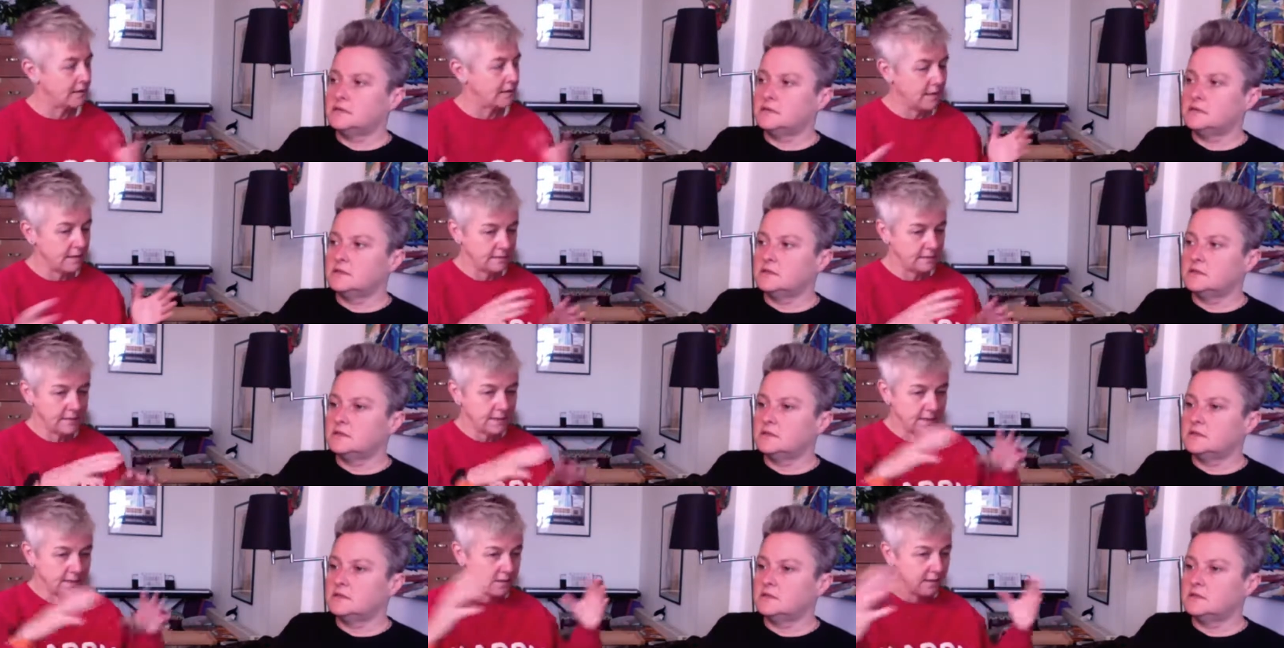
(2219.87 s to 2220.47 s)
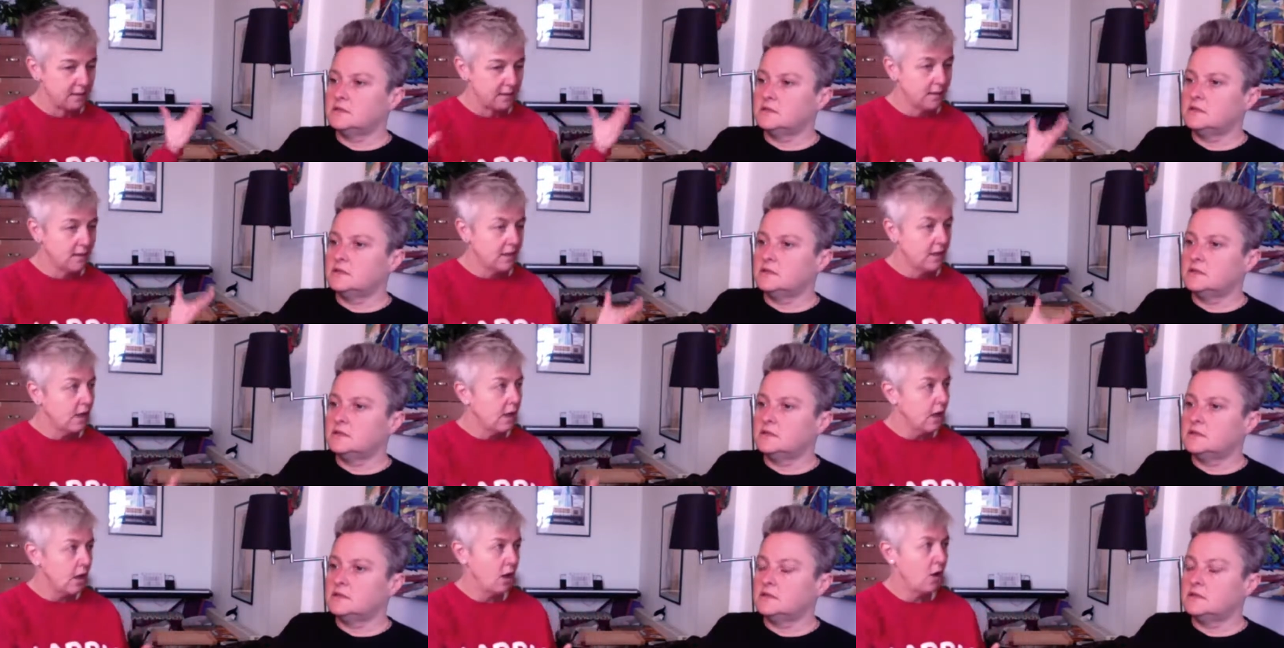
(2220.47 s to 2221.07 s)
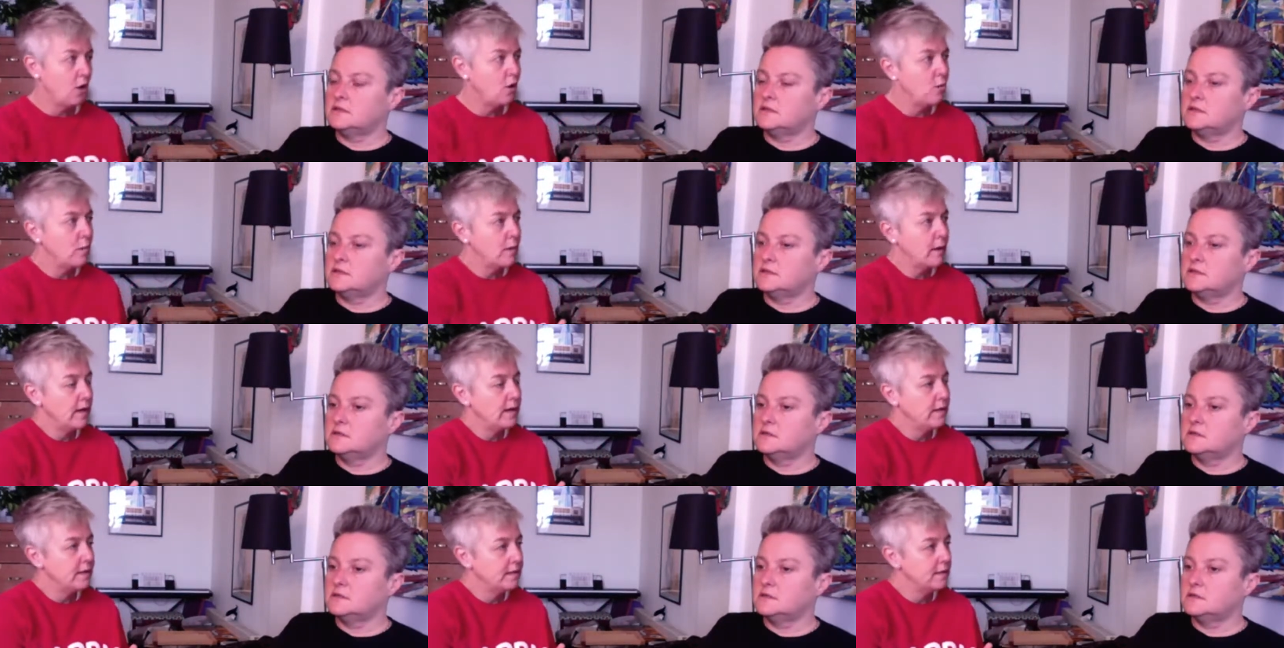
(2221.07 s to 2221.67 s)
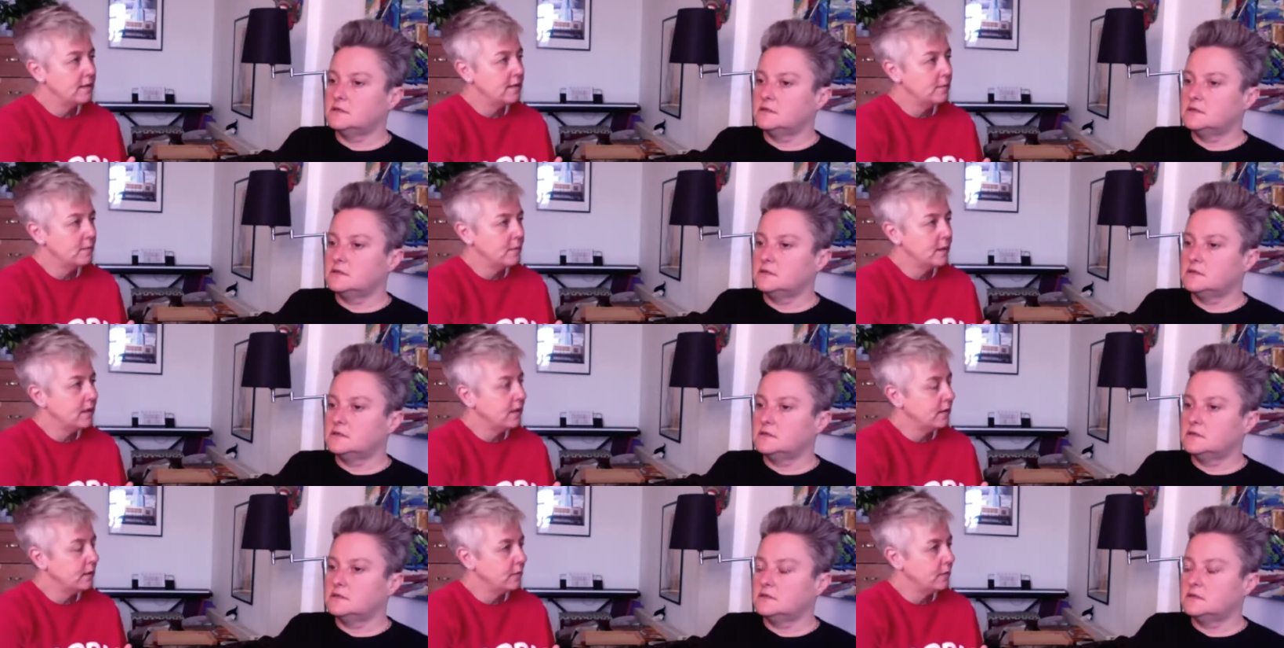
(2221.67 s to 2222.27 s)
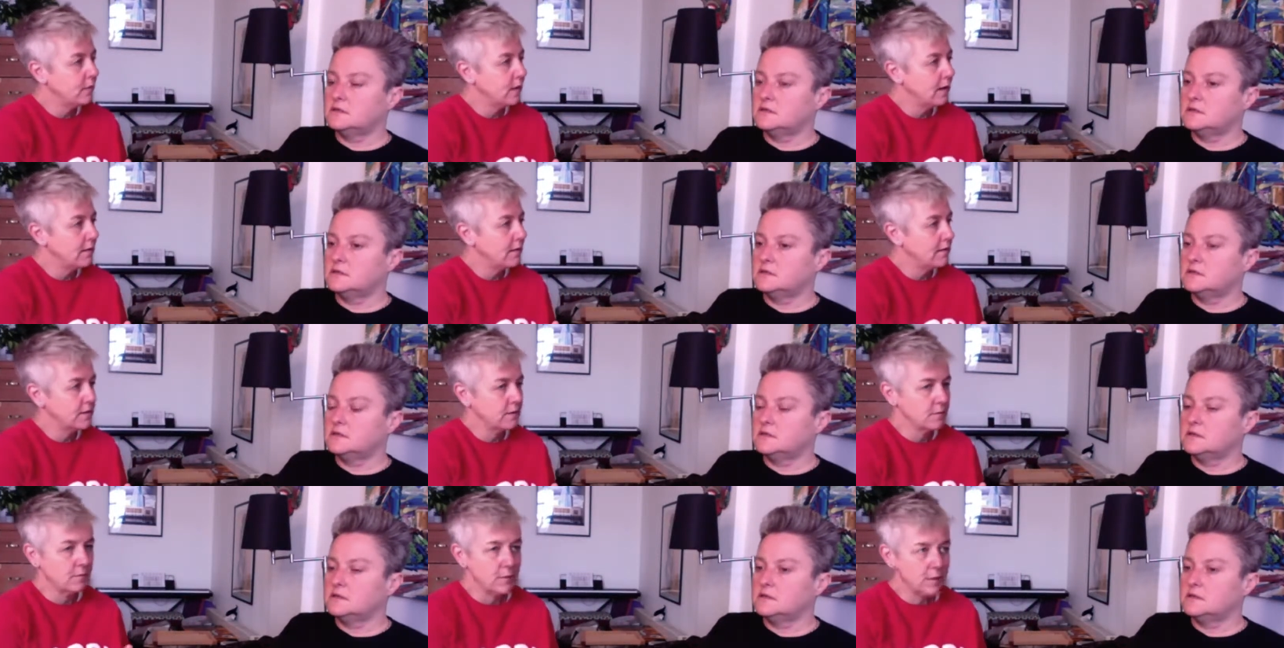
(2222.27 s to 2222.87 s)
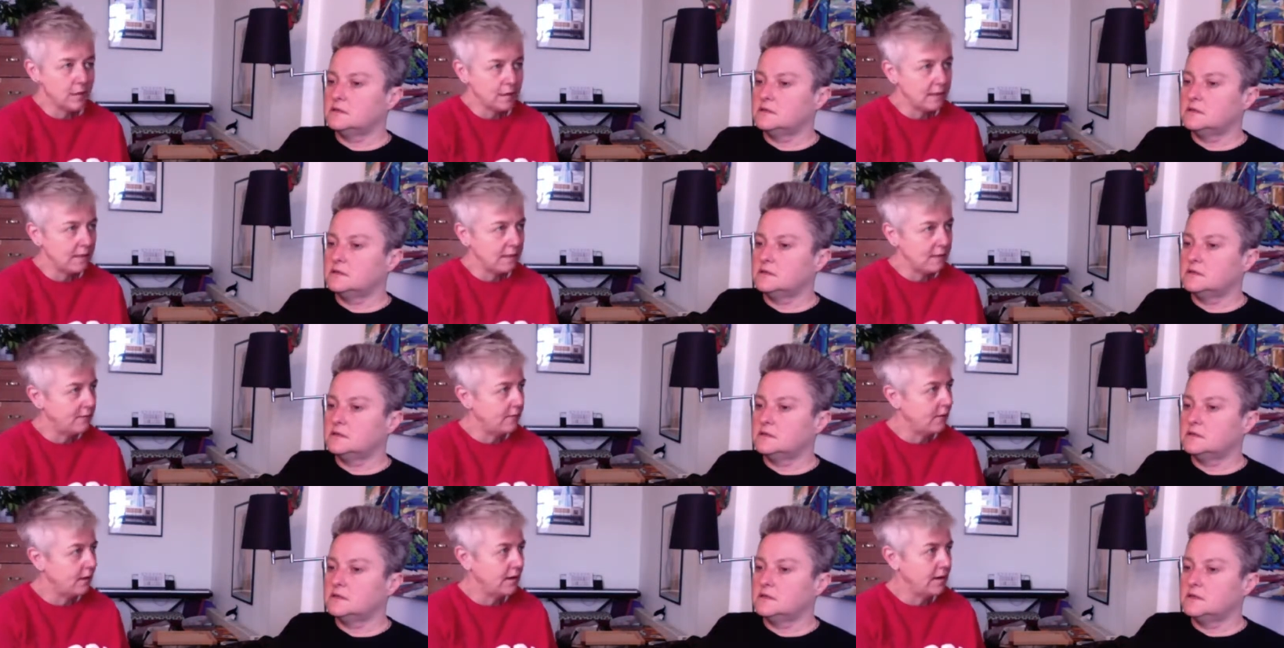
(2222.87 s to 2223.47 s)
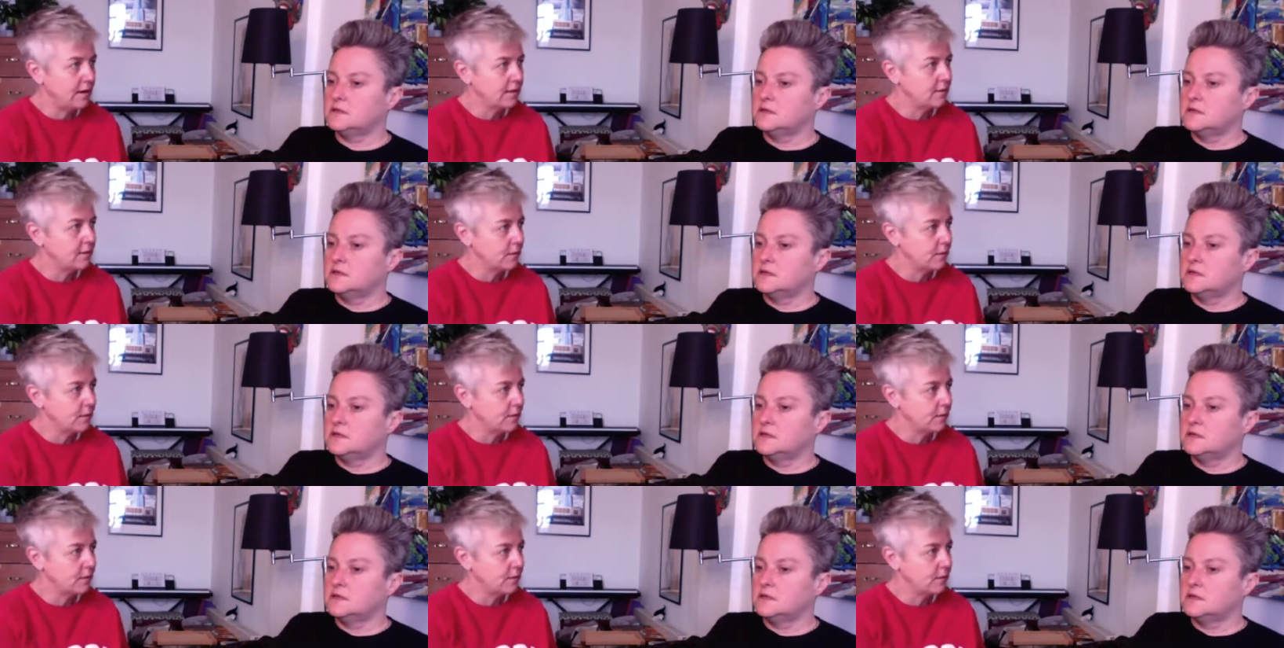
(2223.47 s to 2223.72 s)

Speaker 1: And there is actually a, a whole place in the middle where it's completely fine